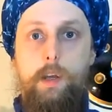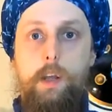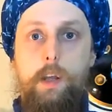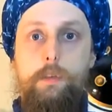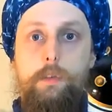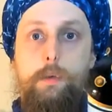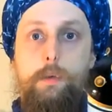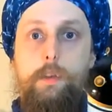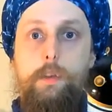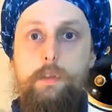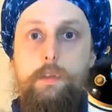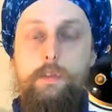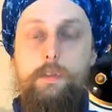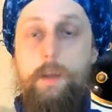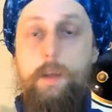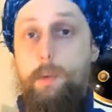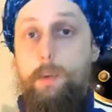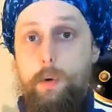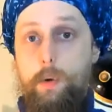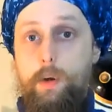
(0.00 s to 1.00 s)
So this is
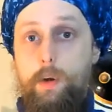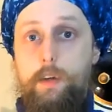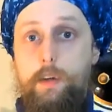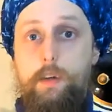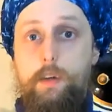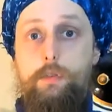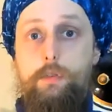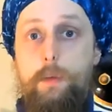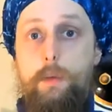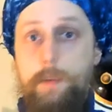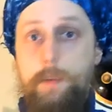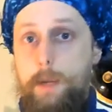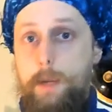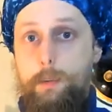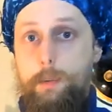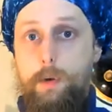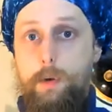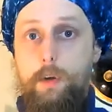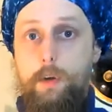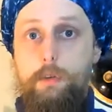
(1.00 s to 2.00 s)
abhorrent and should be
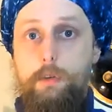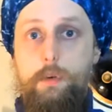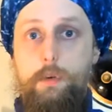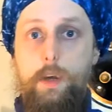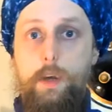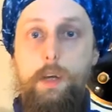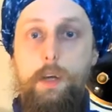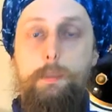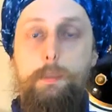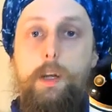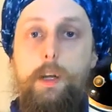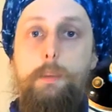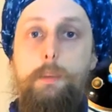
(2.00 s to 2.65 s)
abhorrent to anybody,